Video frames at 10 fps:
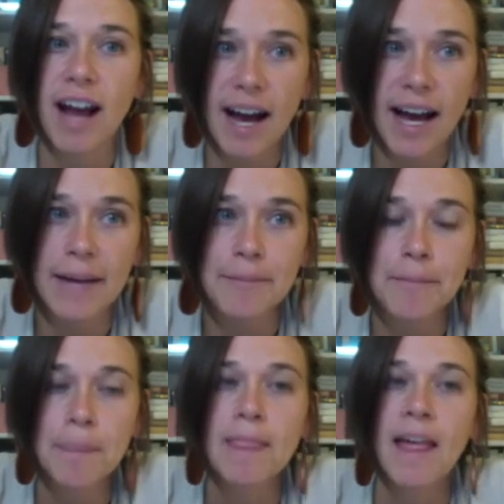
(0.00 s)
I.
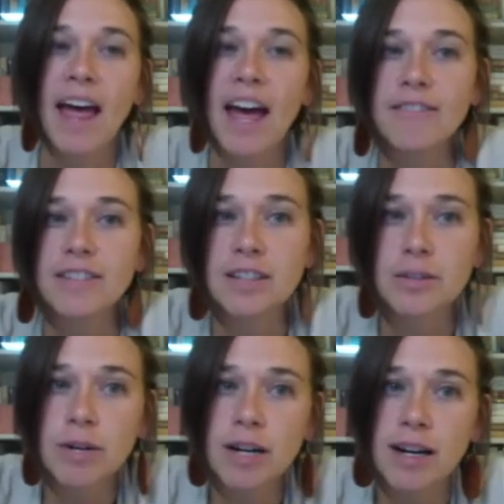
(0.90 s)
Having done
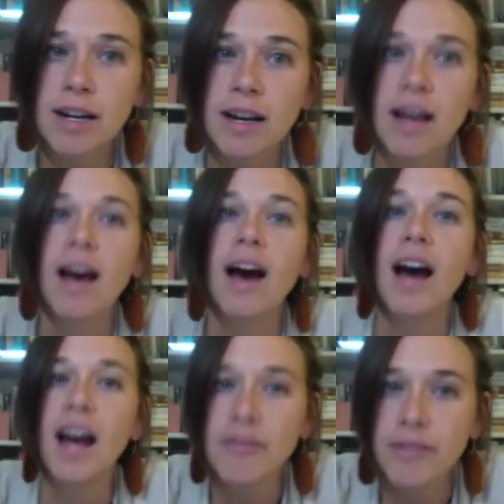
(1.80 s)
the work,
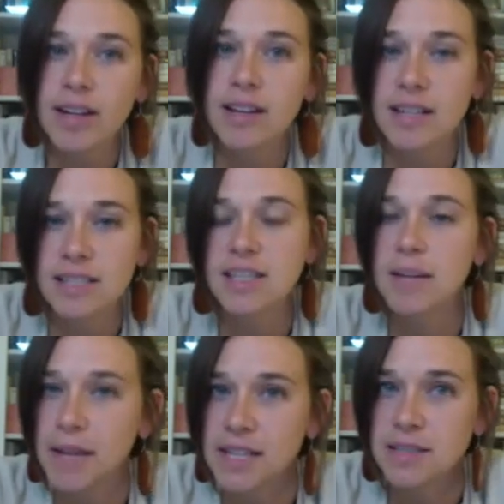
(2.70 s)
I realized I
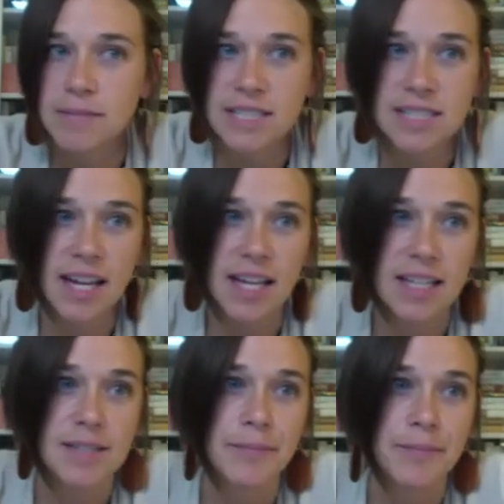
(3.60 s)
made some
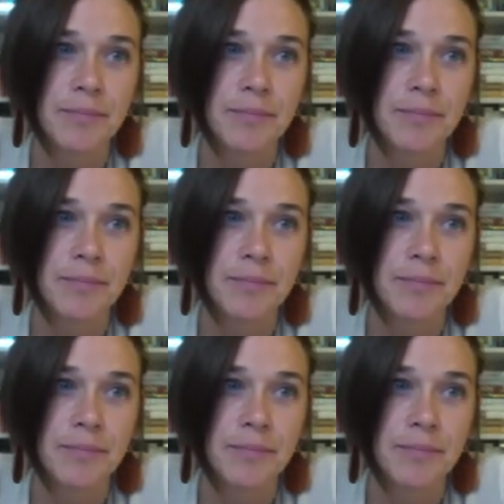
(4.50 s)
mistakes.